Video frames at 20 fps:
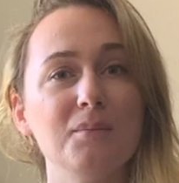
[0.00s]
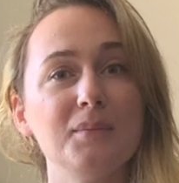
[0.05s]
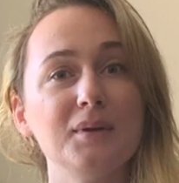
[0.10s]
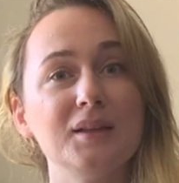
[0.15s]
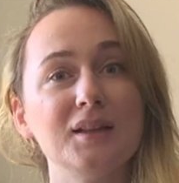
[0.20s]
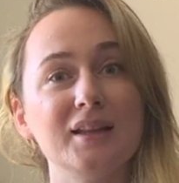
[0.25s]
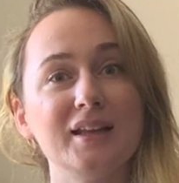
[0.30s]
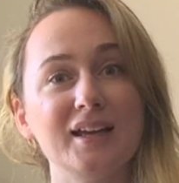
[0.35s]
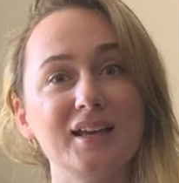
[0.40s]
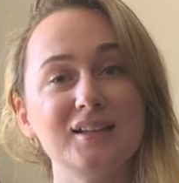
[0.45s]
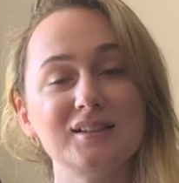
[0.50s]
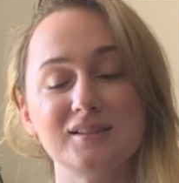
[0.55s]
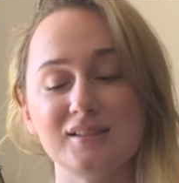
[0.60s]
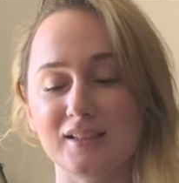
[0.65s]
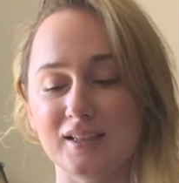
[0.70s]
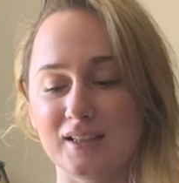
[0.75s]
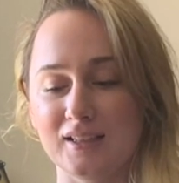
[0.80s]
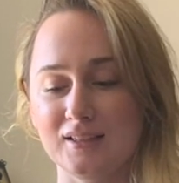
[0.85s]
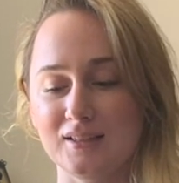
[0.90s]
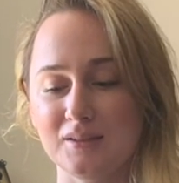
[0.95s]
Place
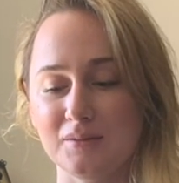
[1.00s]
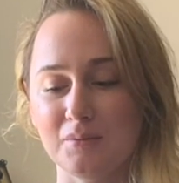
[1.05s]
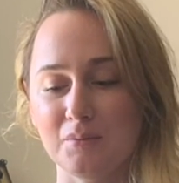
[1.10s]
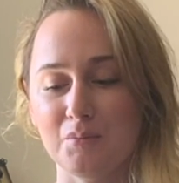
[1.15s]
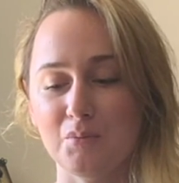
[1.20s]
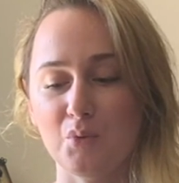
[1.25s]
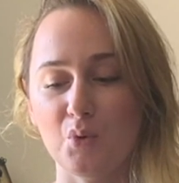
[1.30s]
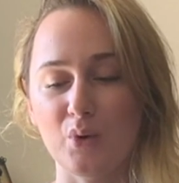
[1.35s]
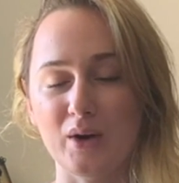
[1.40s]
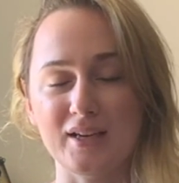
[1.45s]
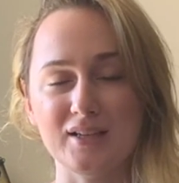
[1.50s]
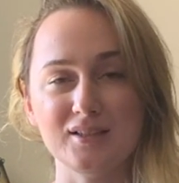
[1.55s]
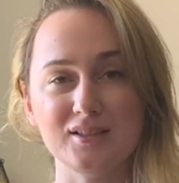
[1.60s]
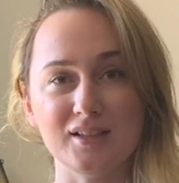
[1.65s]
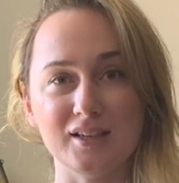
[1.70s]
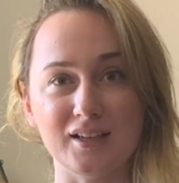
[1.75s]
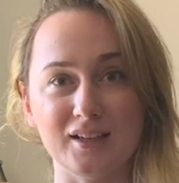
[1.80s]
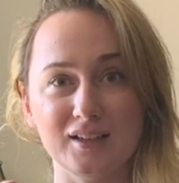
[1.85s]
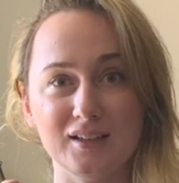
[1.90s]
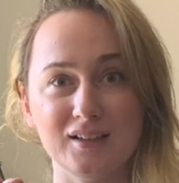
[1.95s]
it
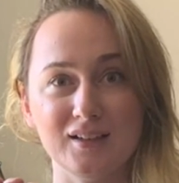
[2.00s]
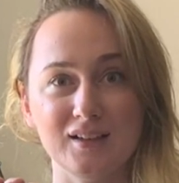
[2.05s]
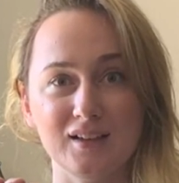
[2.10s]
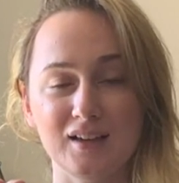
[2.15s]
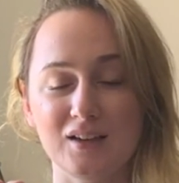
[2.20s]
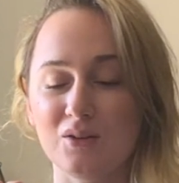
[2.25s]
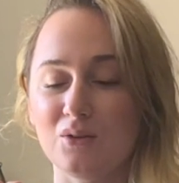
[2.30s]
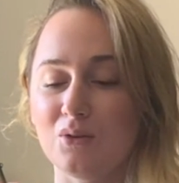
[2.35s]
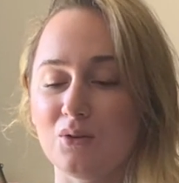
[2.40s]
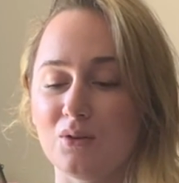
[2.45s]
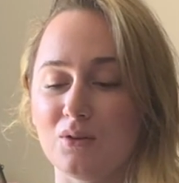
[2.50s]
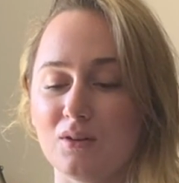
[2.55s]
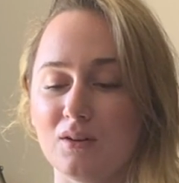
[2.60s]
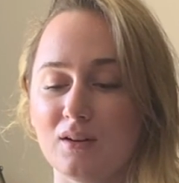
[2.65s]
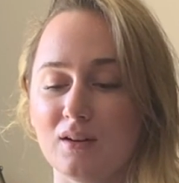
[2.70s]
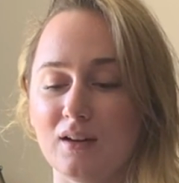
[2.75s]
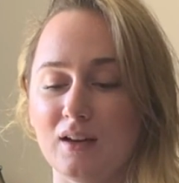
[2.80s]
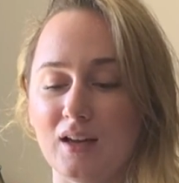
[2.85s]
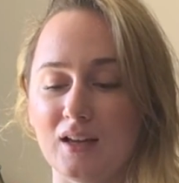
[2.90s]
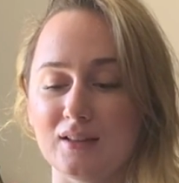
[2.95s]
pointing
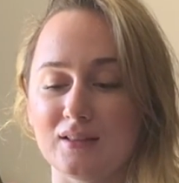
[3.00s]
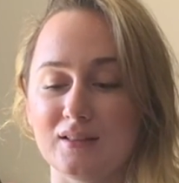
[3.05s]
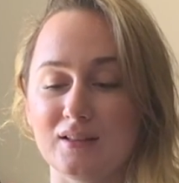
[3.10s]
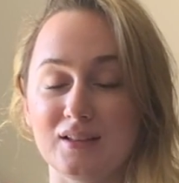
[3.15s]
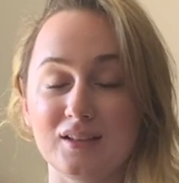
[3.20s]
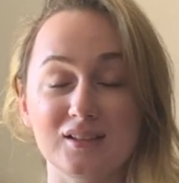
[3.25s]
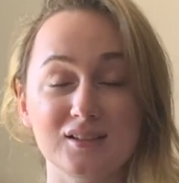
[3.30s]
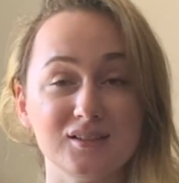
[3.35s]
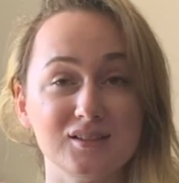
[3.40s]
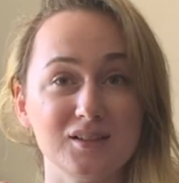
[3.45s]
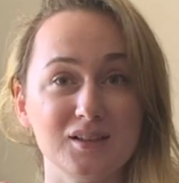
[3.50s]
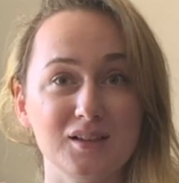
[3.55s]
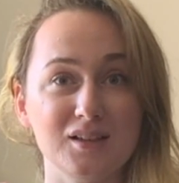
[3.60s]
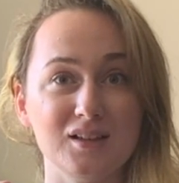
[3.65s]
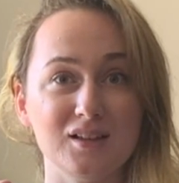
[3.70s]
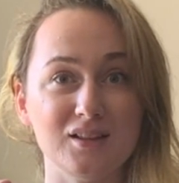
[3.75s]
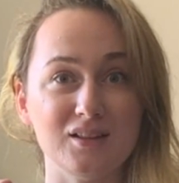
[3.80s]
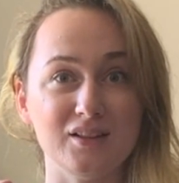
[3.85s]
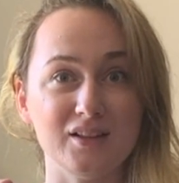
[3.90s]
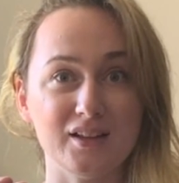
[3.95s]
at this
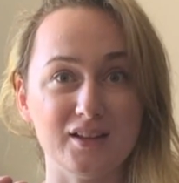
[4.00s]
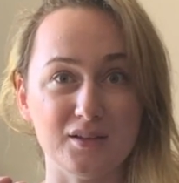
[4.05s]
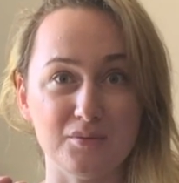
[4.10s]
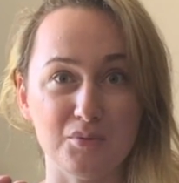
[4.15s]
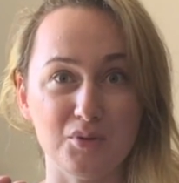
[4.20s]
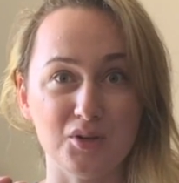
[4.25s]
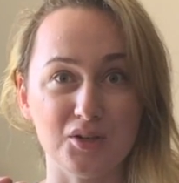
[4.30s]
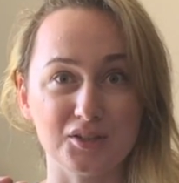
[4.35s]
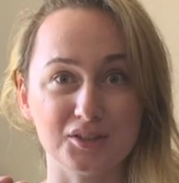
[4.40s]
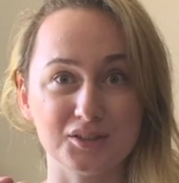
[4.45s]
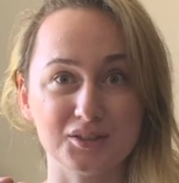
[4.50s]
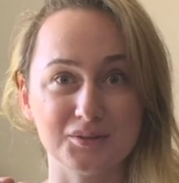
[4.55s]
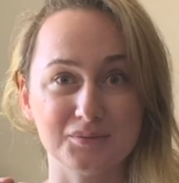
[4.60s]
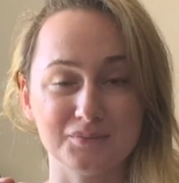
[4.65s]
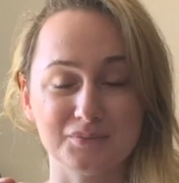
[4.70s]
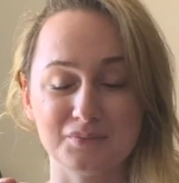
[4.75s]
leather part.